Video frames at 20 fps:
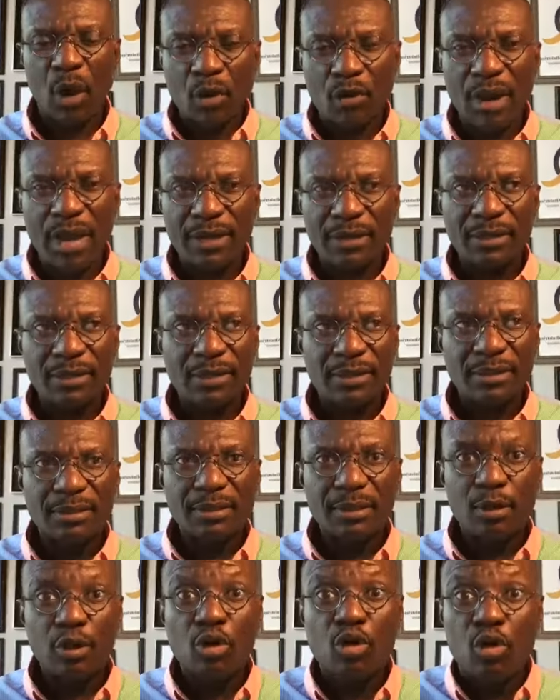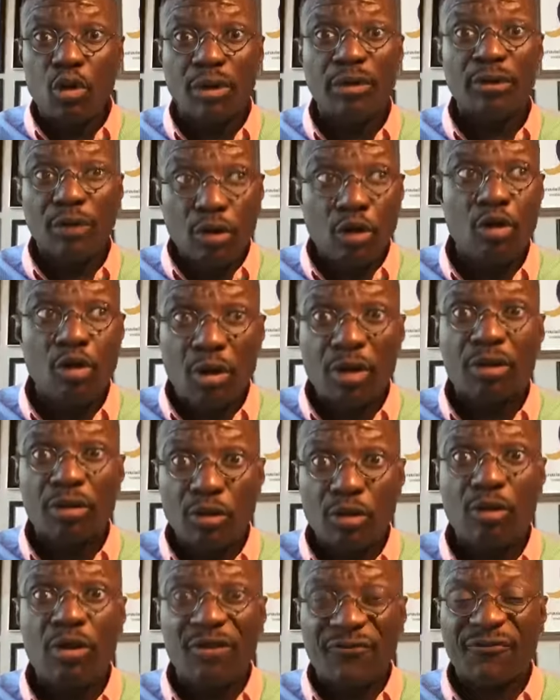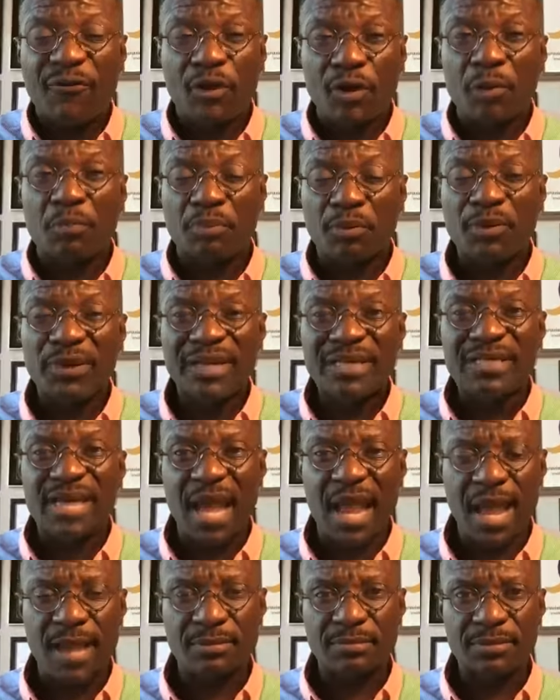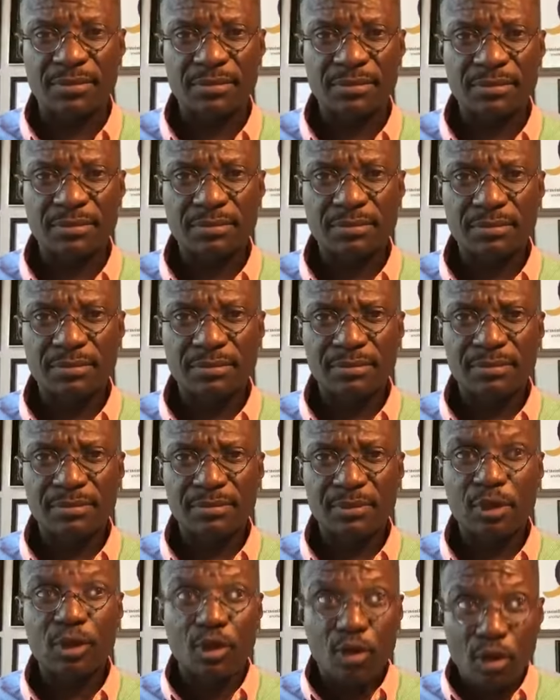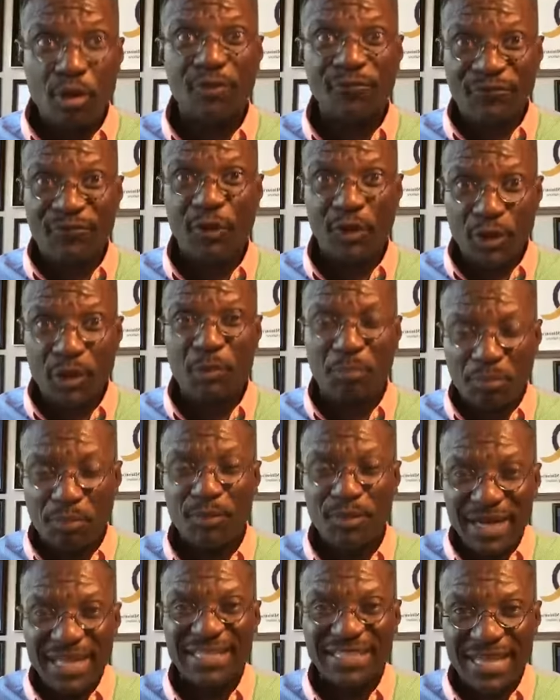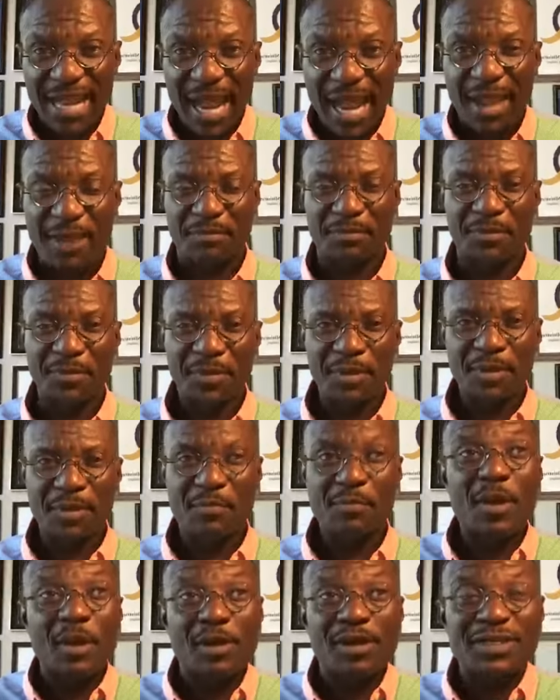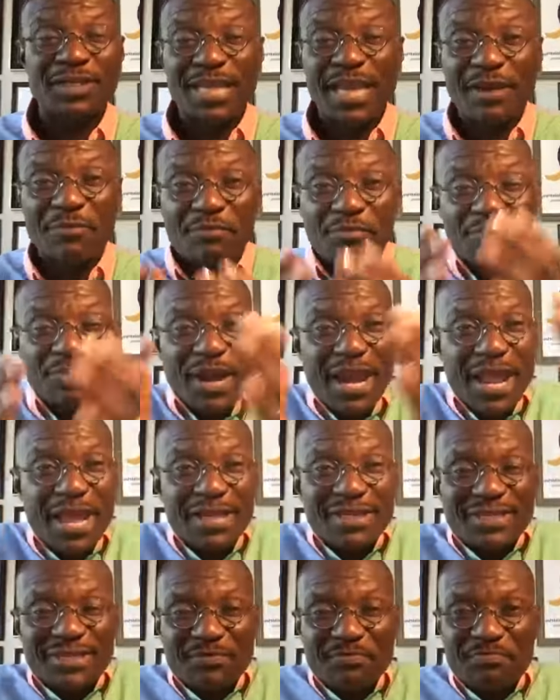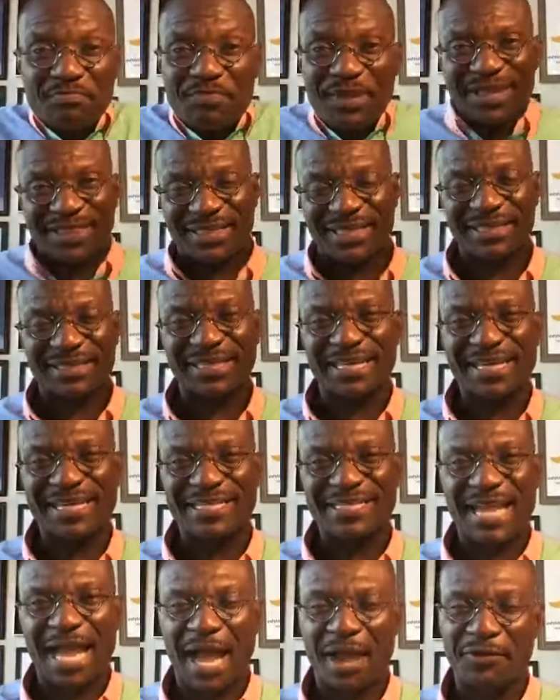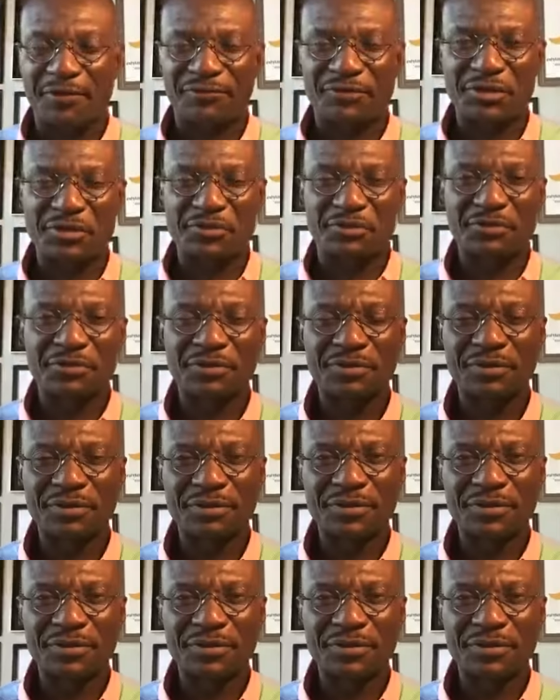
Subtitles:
All right? Look for your pruning time. Look for your pruning time. Because it brings better things out of you.